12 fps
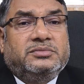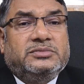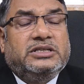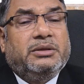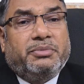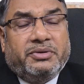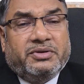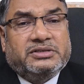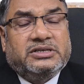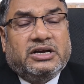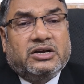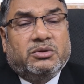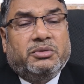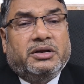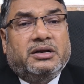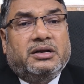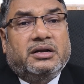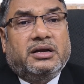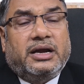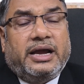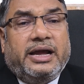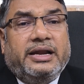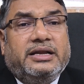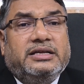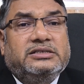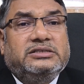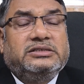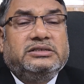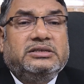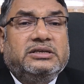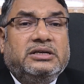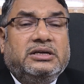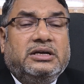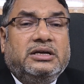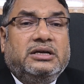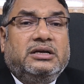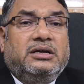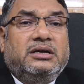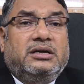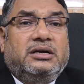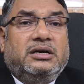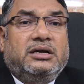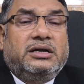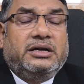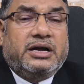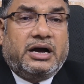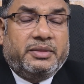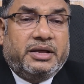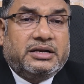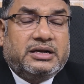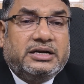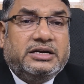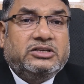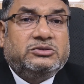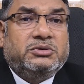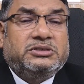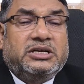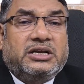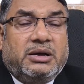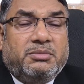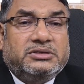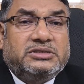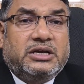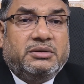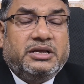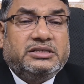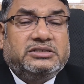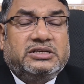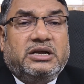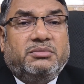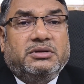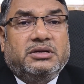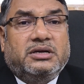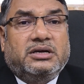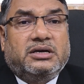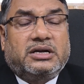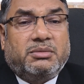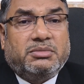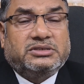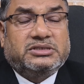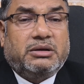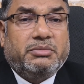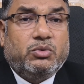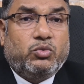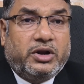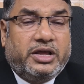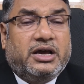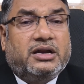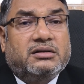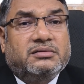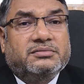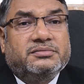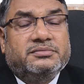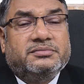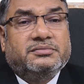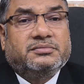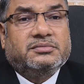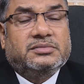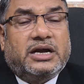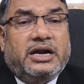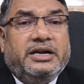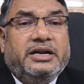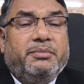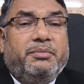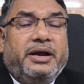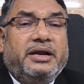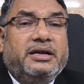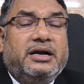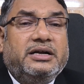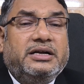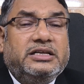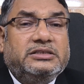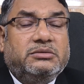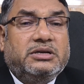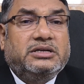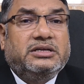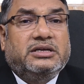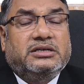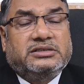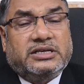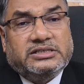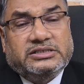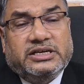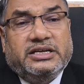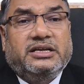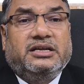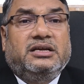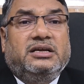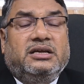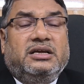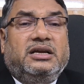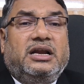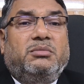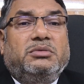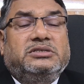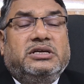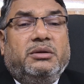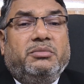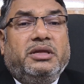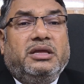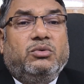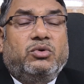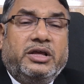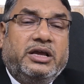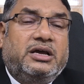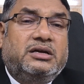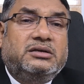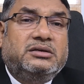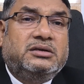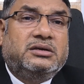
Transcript: in the previous document, and in Aadhaar card it is mentioned Ramasamy, yes, Ramasamy Udayar, and in PAN card it is Sanjay Ramasamy Udayar.